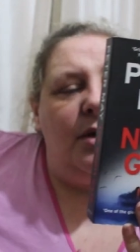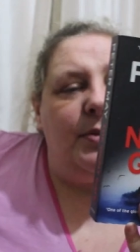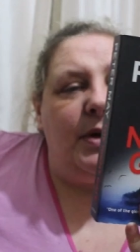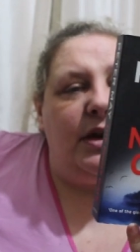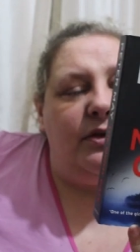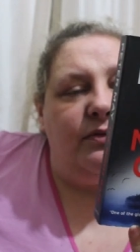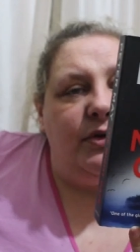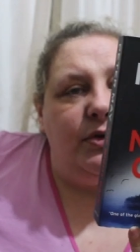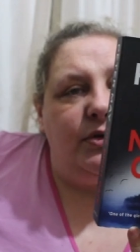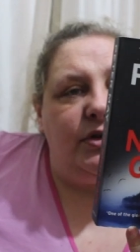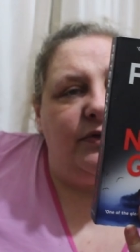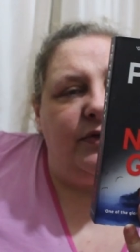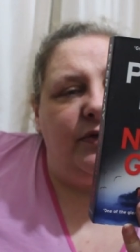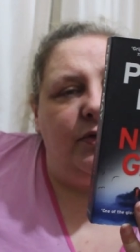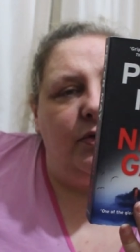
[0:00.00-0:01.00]
by the roots
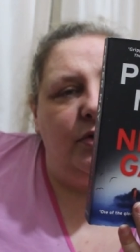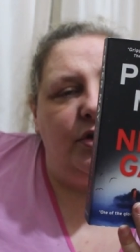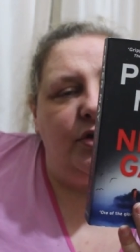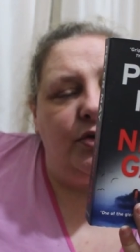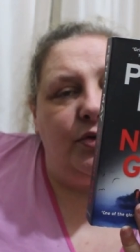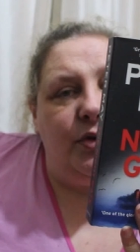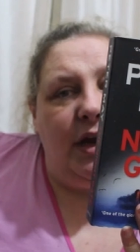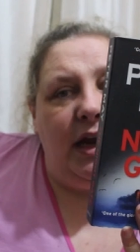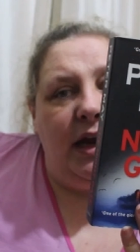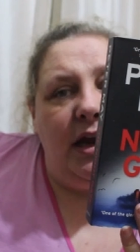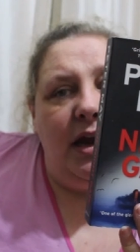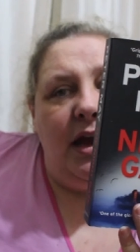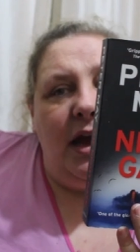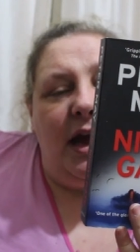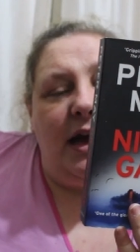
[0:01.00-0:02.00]
of a fallen tree,
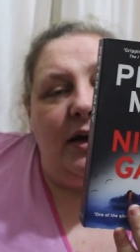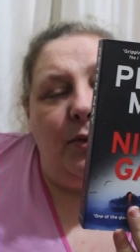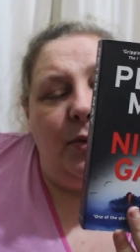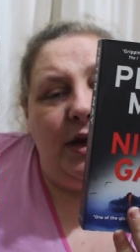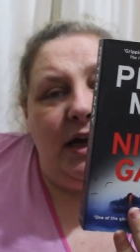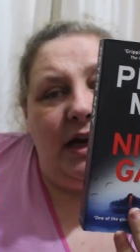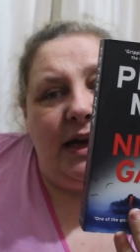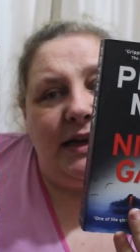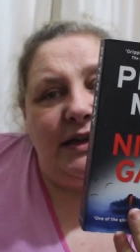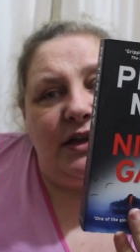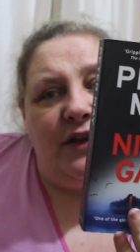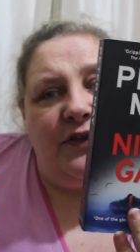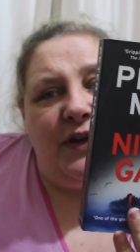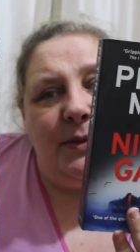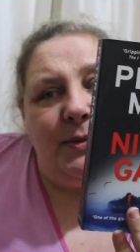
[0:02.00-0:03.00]
and a week later
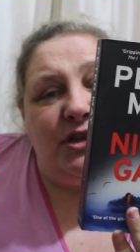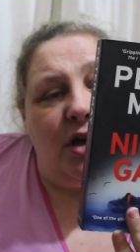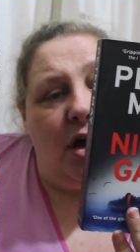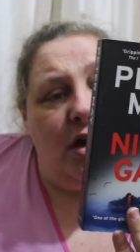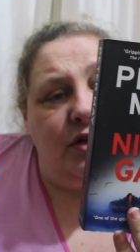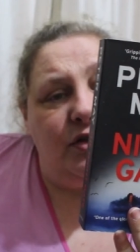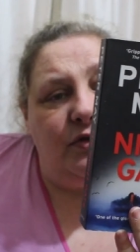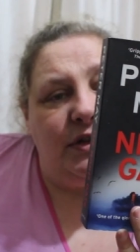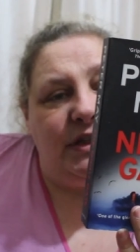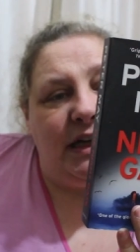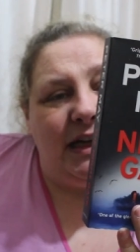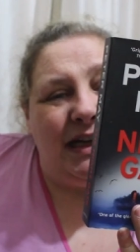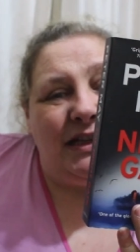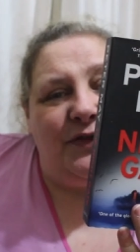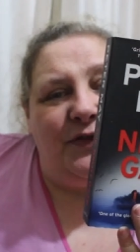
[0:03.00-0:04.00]
a famous art
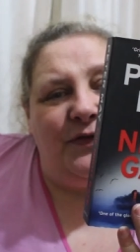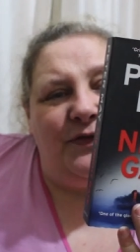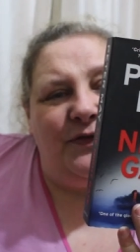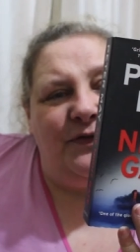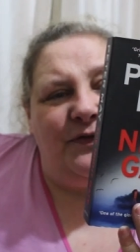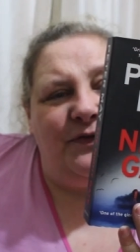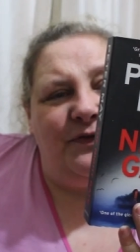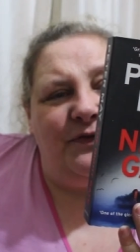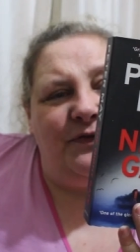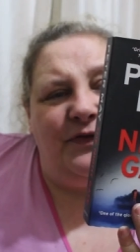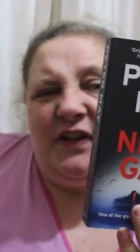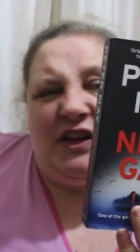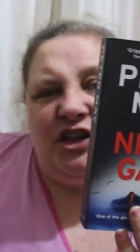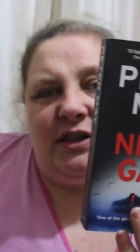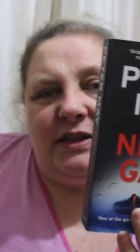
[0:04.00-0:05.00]
critic is
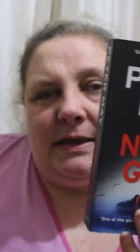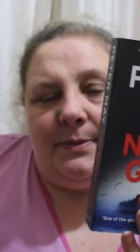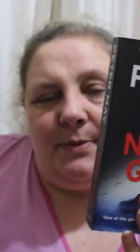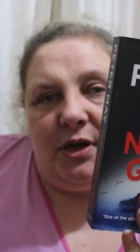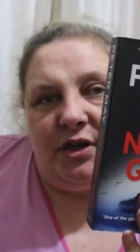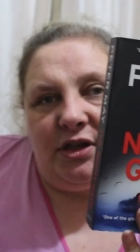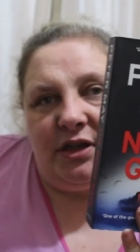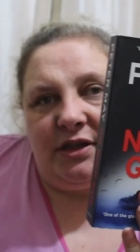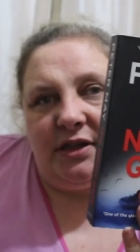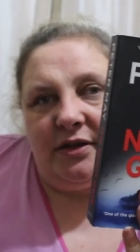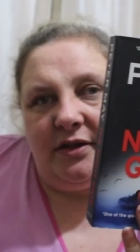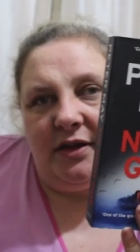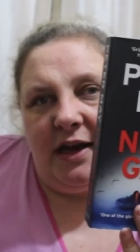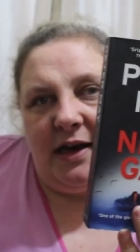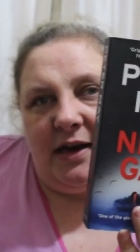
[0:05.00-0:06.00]
viciously murdered
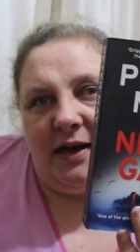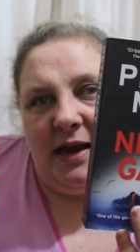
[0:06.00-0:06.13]
in a